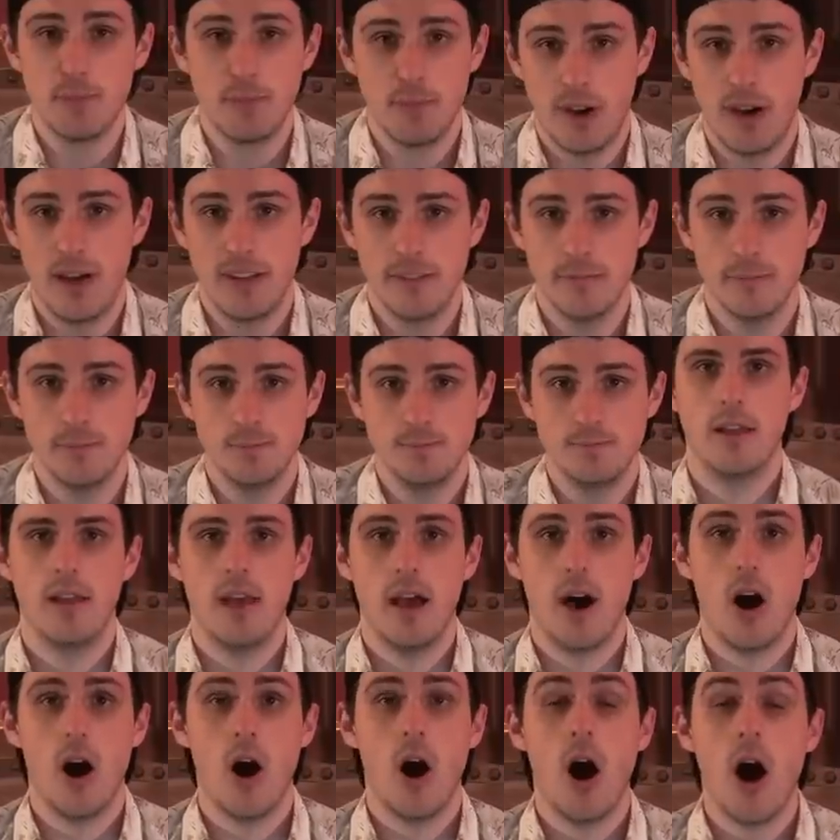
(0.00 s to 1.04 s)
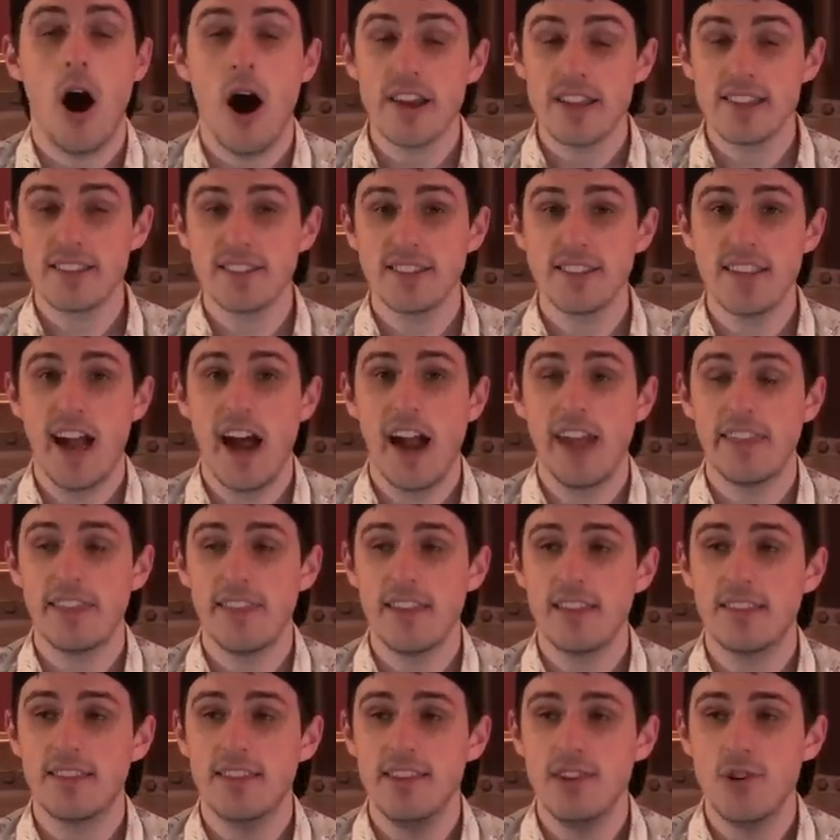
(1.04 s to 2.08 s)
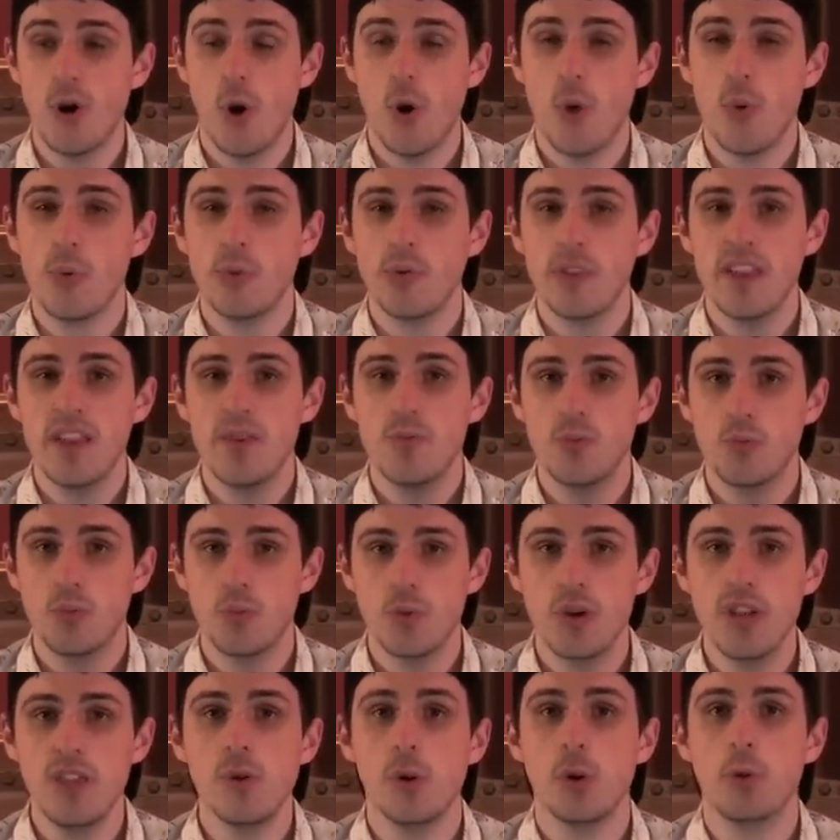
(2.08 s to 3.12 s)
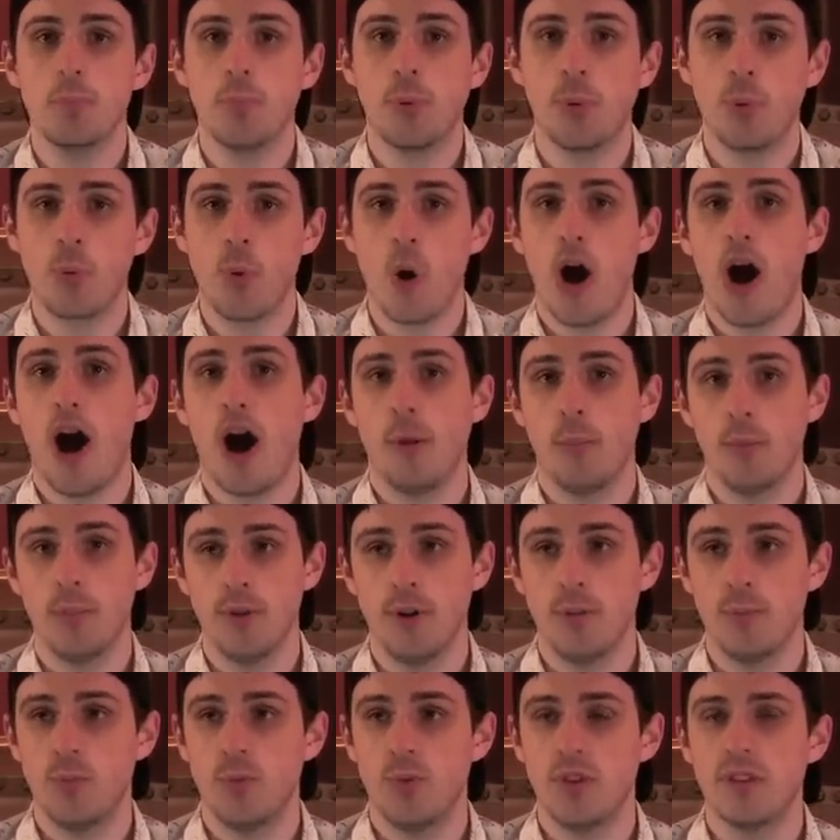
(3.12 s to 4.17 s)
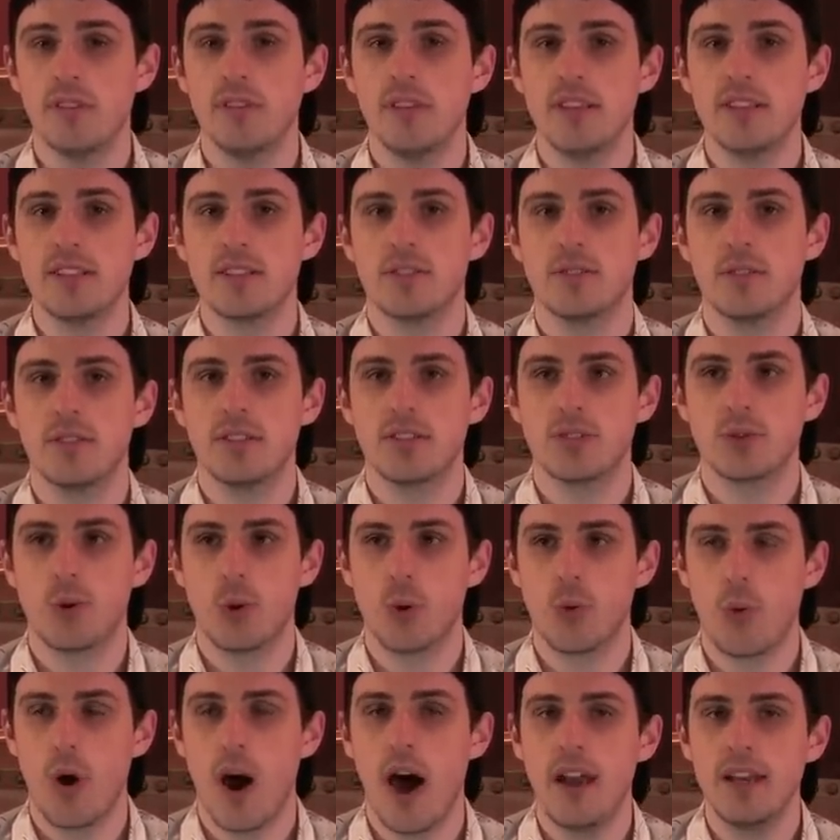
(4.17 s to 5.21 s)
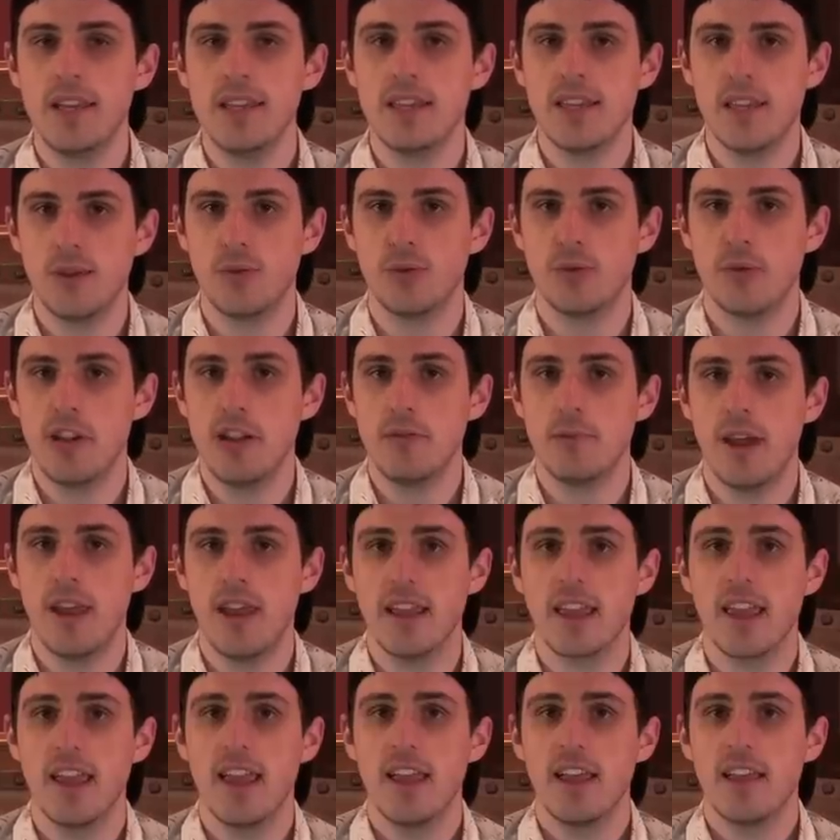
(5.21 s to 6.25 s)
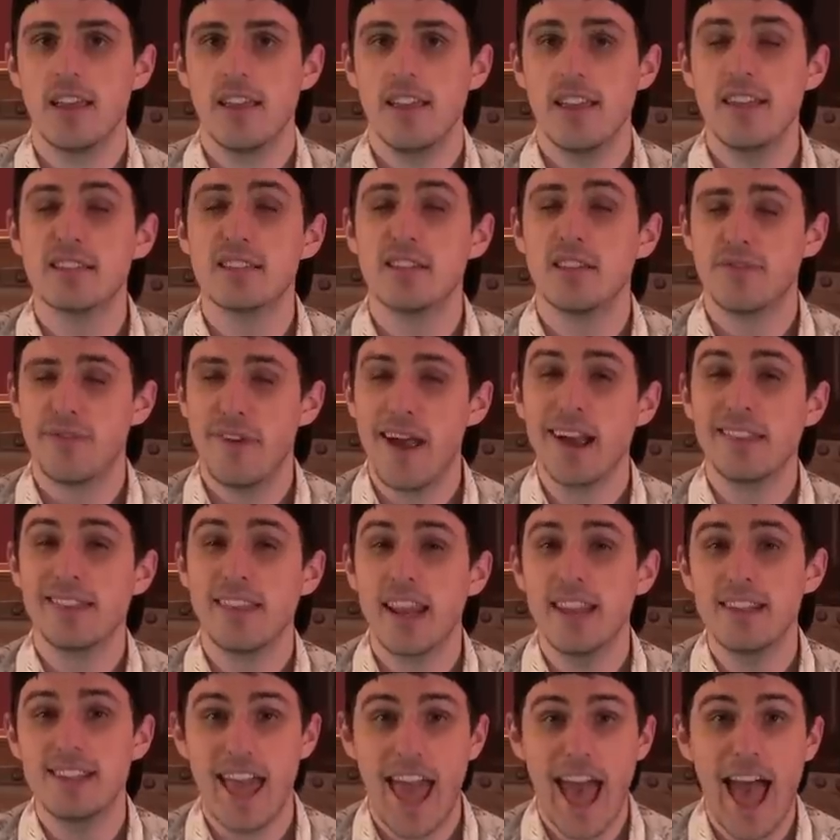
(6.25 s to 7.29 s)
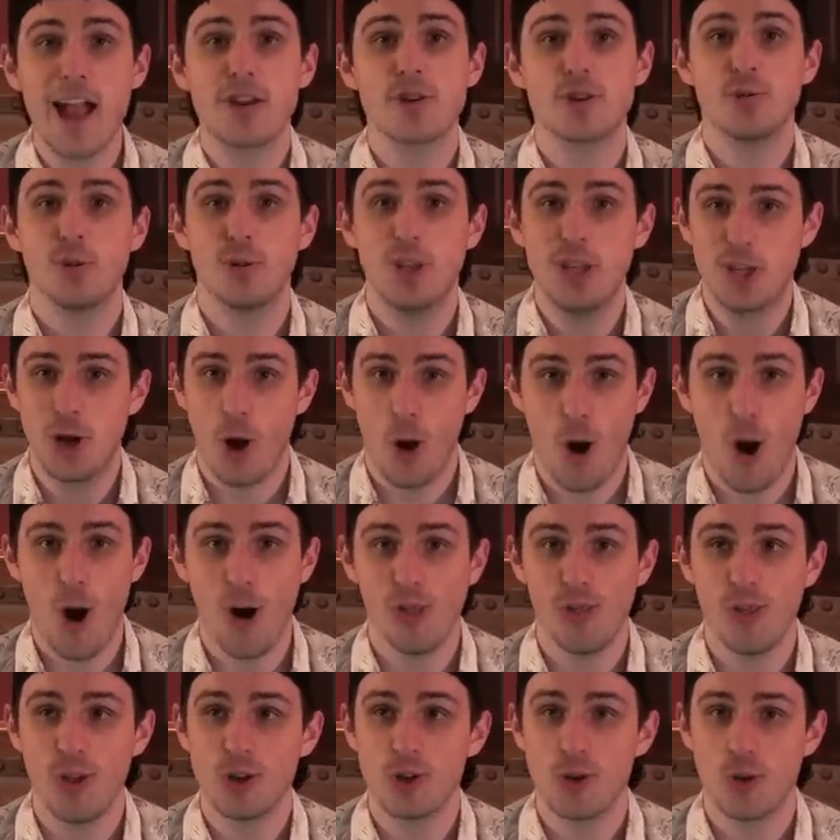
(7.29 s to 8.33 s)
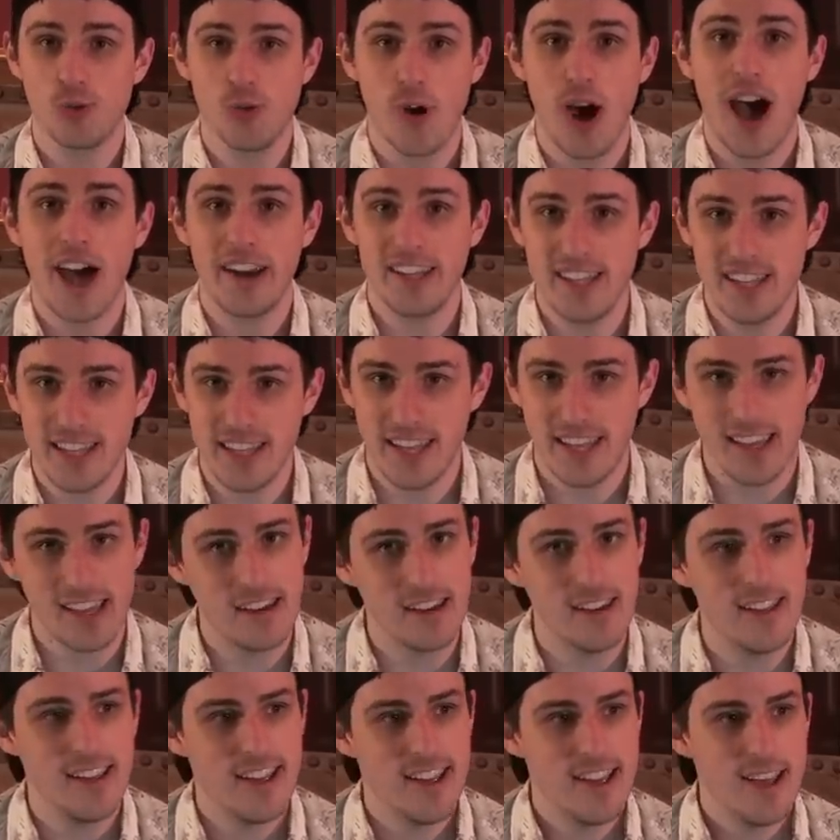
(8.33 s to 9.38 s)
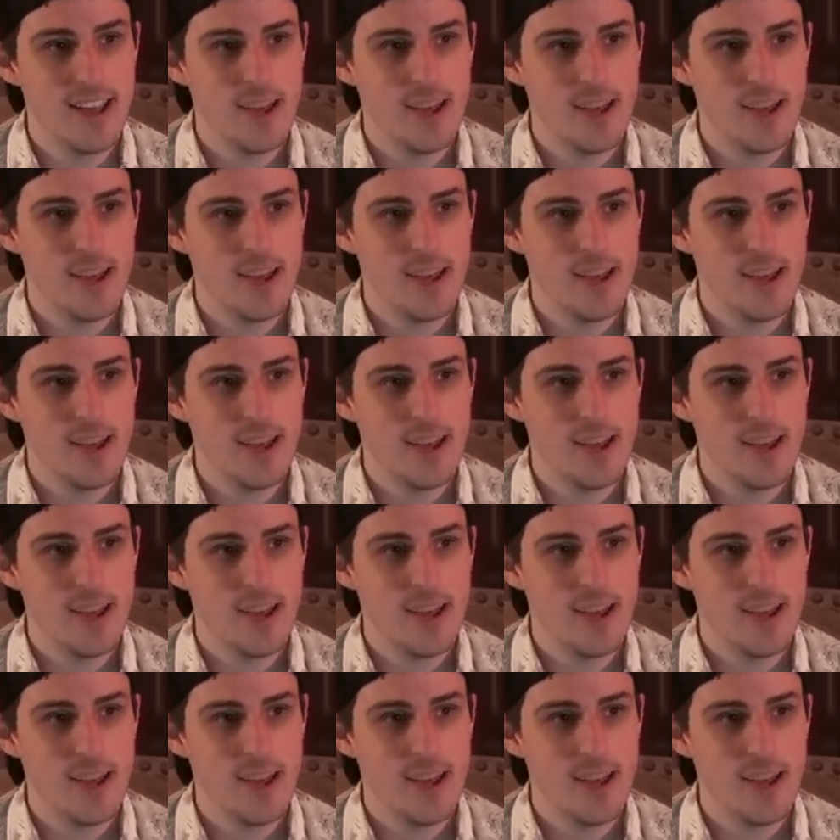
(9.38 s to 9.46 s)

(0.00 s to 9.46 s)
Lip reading: Button. Honestly, I think the only real problem with this Karate Kid remake is the fact that it's actually called The Karate Kid.